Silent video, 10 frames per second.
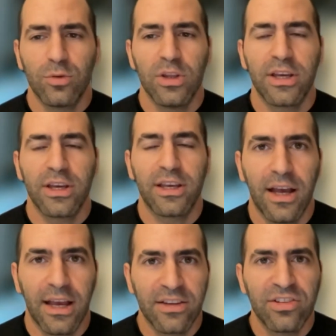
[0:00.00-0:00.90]
So like,
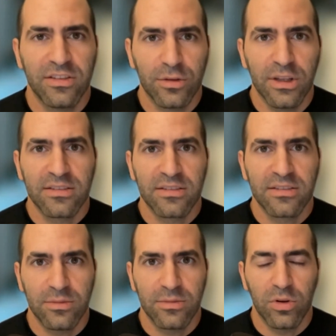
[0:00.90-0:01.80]
actually, so
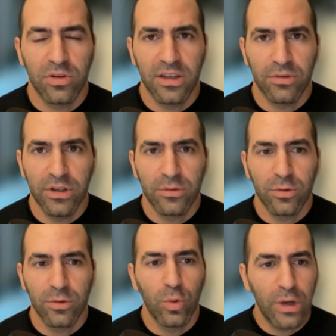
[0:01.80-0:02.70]
that's one thing, right?
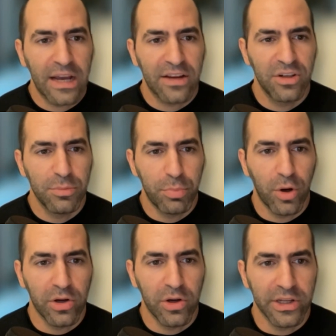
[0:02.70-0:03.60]
So who actually
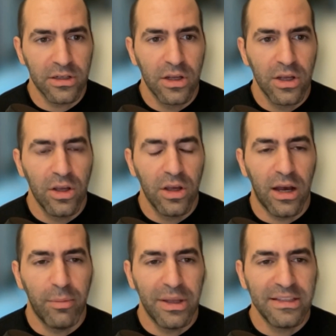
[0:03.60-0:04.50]
bought it?
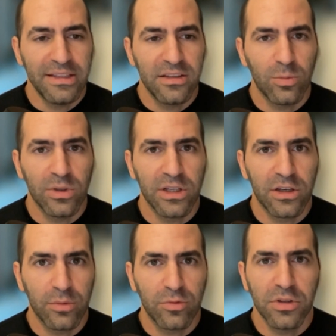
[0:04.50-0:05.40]
And then when it
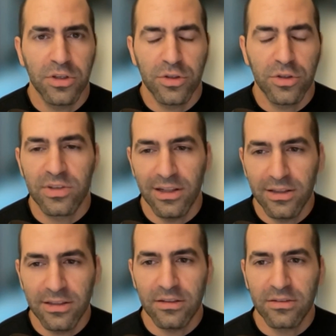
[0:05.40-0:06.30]
comes to the
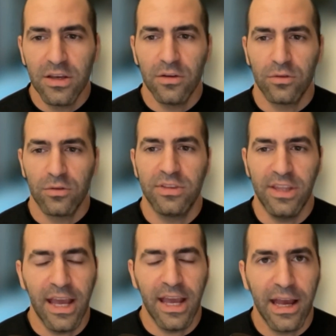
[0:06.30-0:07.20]
utilities, so
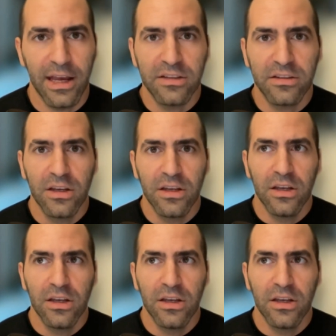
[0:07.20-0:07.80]
they had,